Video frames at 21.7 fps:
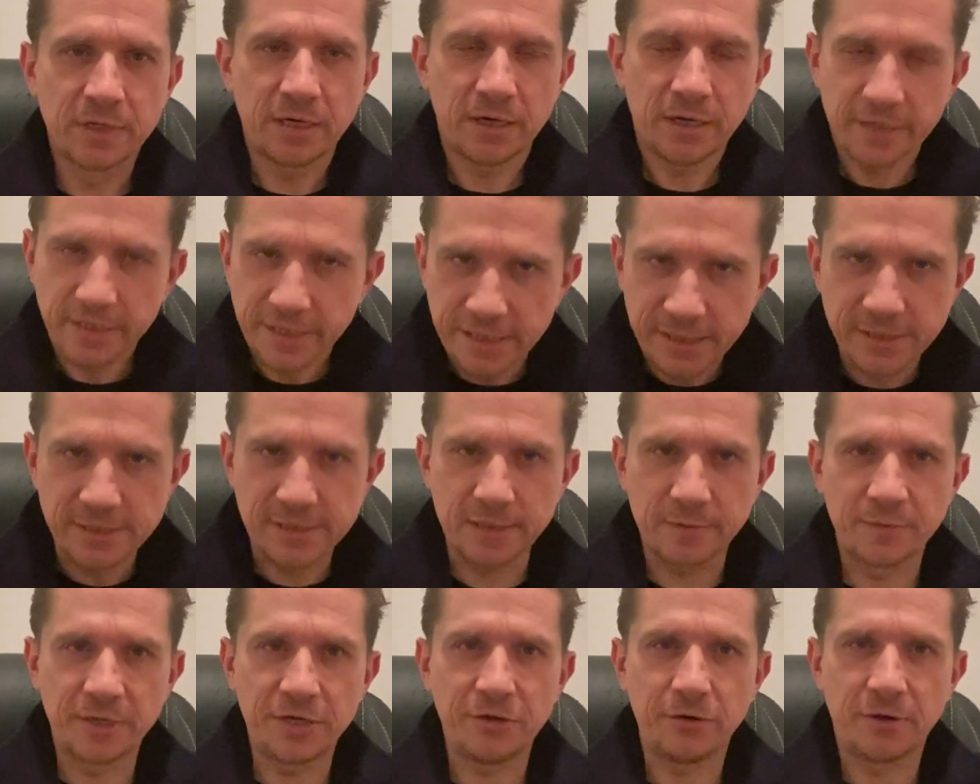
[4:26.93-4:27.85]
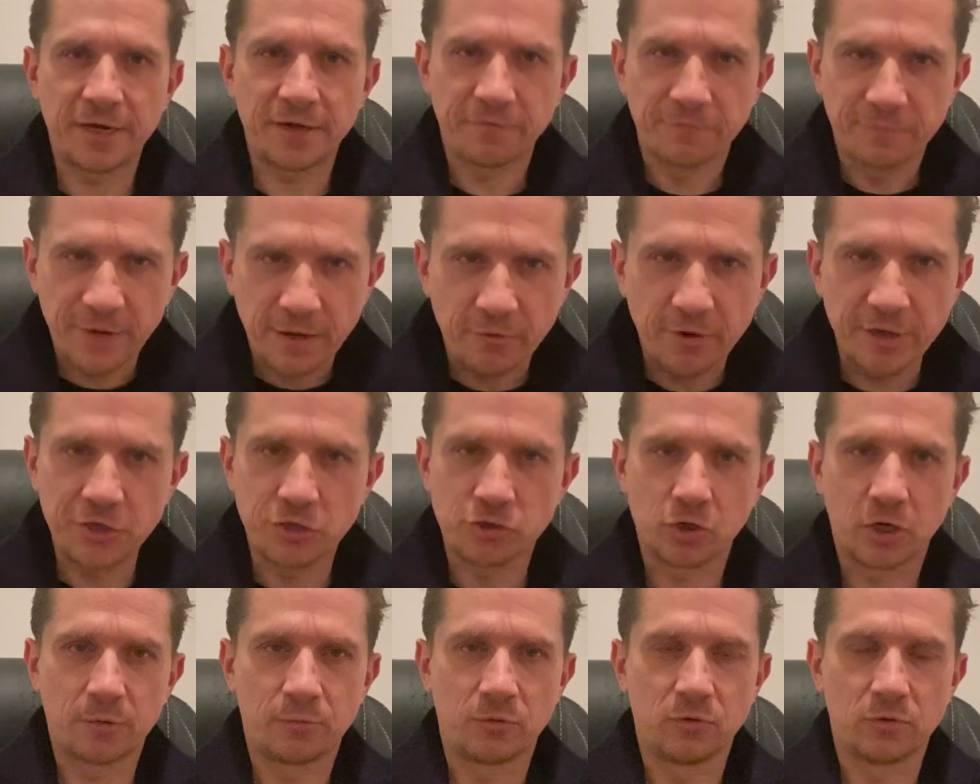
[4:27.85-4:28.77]
And he's somebody who had a very
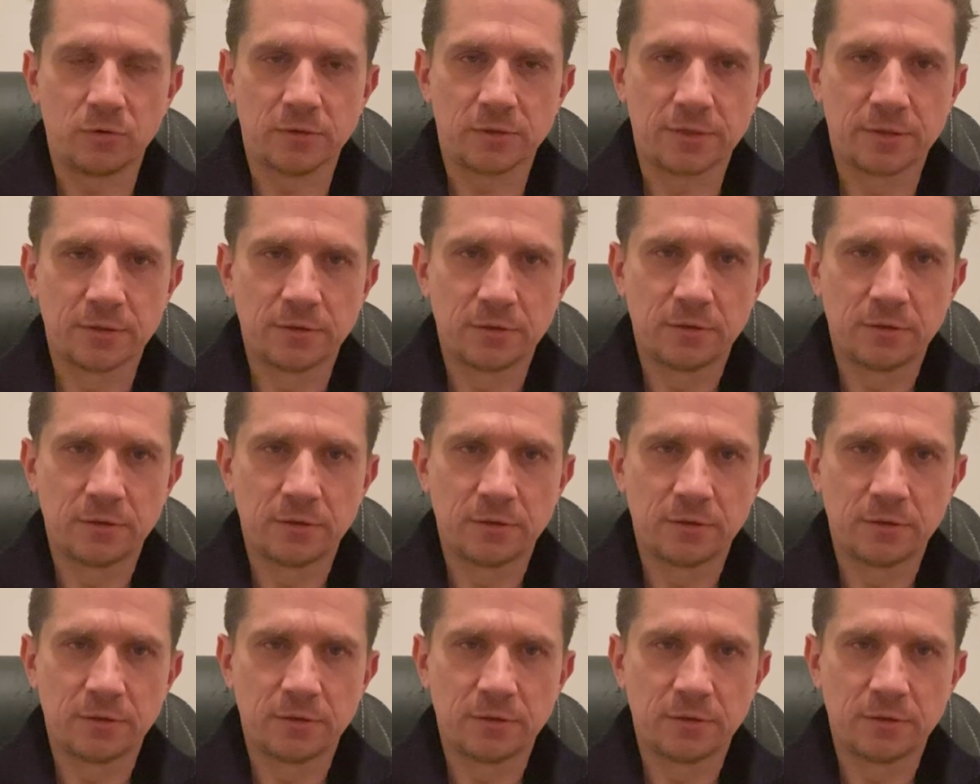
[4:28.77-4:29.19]
troubled,